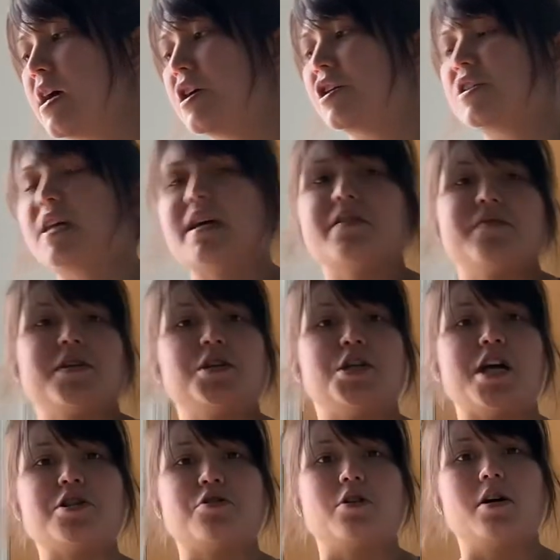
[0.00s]
this is kind of the
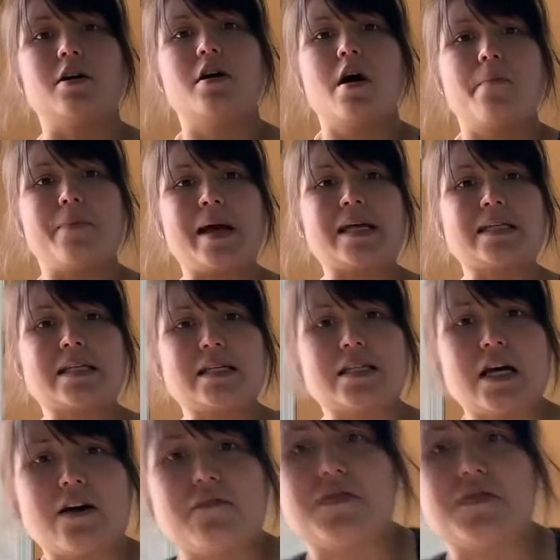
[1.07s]
general basis of